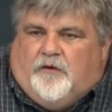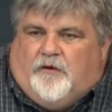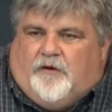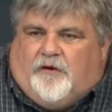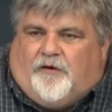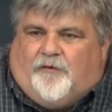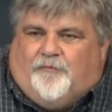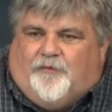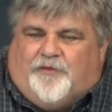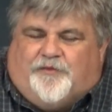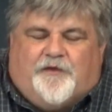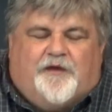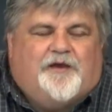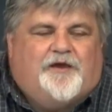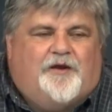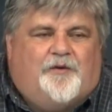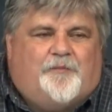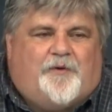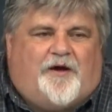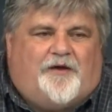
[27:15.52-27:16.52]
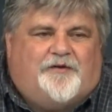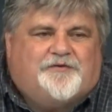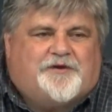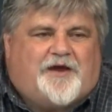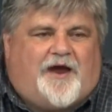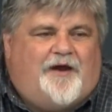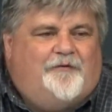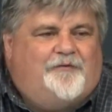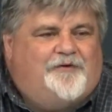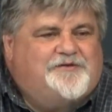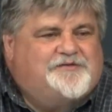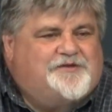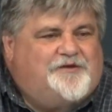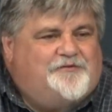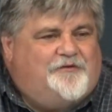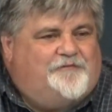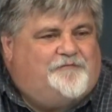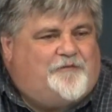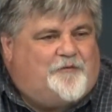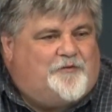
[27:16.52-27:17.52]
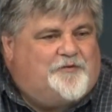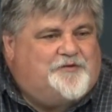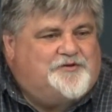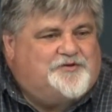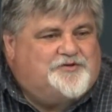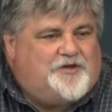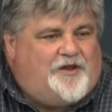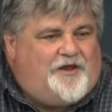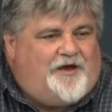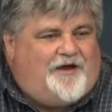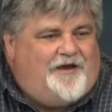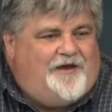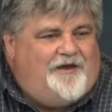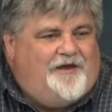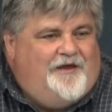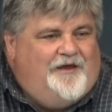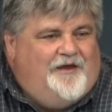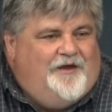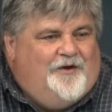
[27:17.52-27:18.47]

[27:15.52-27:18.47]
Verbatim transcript: Aren't we thinking about tyrants on the 4th of July?